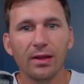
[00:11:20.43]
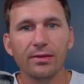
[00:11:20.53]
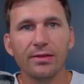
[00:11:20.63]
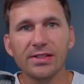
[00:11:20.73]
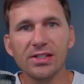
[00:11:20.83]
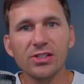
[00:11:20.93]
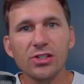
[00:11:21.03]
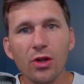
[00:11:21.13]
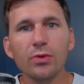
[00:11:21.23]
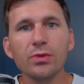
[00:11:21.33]
This is
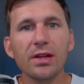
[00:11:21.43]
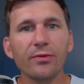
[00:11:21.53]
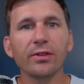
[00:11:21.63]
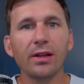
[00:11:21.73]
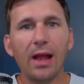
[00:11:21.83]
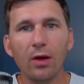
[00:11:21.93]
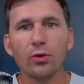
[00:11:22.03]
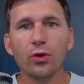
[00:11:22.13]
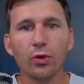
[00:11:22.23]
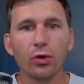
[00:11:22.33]
no different than how
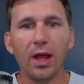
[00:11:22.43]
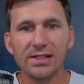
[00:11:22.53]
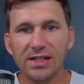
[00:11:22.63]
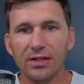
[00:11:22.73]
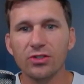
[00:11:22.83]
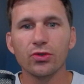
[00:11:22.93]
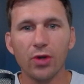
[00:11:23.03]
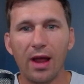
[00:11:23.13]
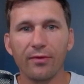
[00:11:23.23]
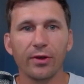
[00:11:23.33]
Google has sent you
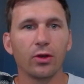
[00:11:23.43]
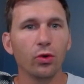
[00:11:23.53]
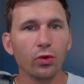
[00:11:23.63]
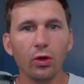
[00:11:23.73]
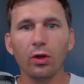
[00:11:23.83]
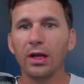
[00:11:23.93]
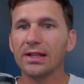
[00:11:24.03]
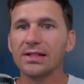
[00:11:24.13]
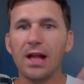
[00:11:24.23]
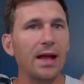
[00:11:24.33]
traffic. Google
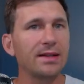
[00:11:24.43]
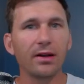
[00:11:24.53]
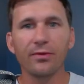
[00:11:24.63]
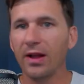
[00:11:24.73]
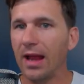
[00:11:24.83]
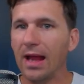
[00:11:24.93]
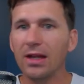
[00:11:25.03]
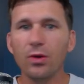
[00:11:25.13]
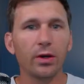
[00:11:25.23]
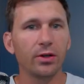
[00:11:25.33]
is not identified
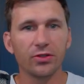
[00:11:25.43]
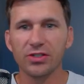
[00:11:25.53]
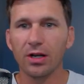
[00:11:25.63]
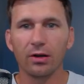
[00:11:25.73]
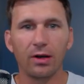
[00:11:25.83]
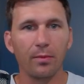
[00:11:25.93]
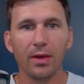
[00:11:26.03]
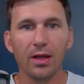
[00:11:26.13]
anywhere in your CRM.